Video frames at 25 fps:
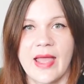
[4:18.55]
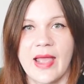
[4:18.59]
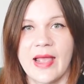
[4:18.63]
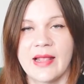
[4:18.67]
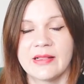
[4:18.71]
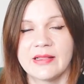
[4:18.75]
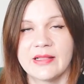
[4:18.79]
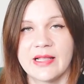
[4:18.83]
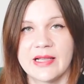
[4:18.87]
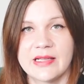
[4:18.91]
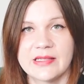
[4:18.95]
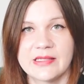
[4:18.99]

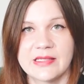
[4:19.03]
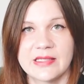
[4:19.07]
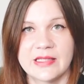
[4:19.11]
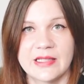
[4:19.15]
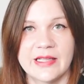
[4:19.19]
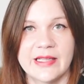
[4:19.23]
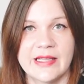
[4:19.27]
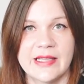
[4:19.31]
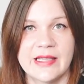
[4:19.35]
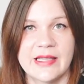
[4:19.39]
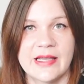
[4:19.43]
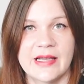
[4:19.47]
And
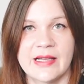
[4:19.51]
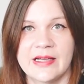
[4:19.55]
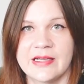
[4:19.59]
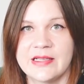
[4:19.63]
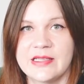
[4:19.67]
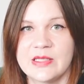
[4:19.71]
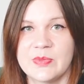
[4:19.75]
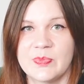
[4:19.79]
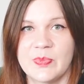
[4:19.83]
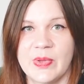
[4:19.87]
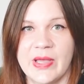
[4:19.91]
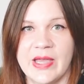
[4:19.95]
lastly, I
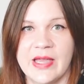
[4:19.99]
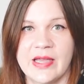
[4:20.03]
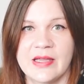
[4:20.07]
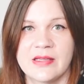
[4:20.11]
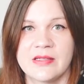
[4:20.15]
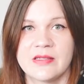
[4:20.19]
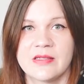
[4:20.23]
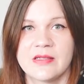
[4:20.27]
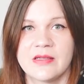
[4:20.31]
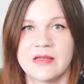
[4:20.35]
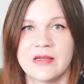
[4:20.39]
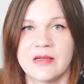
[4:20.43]

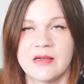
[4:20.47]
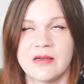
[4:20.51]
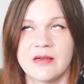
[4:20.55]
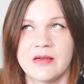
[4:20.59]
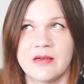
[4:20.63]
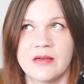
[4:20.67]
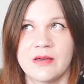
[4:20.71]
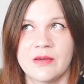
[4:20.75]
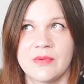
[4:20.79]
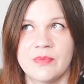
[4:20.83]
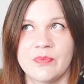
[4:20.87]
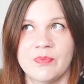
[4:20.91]
spend
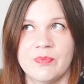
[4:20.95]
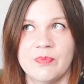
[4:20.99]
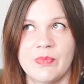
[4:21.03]
uh,